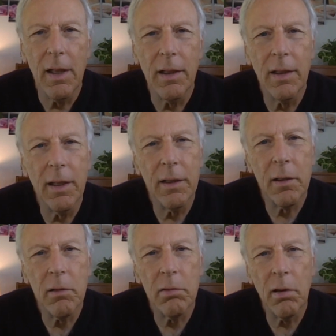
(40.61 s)
then the
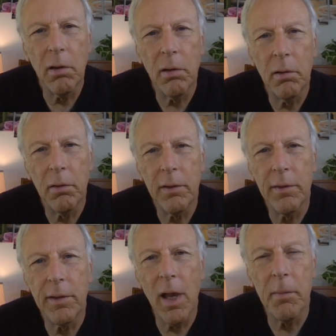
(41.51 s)

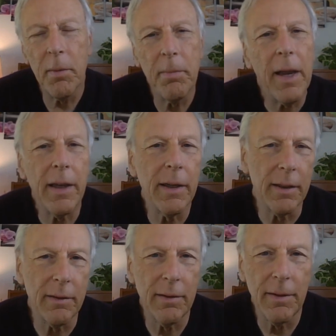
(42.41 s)
crows come and peck at
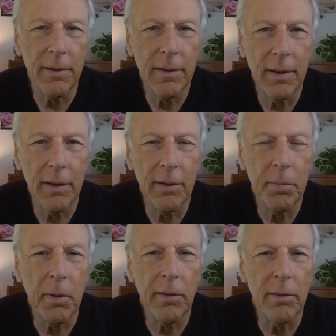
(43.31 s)
it,
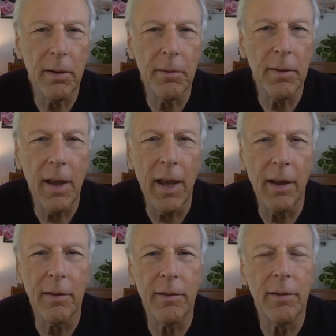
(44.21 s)
especially if it
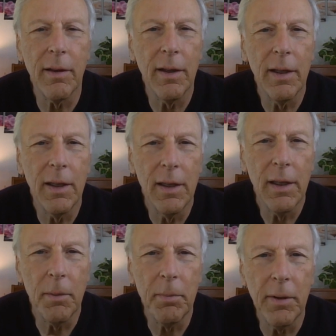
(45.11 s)
has
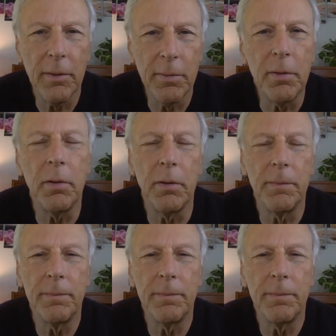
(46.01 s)
a piece of food.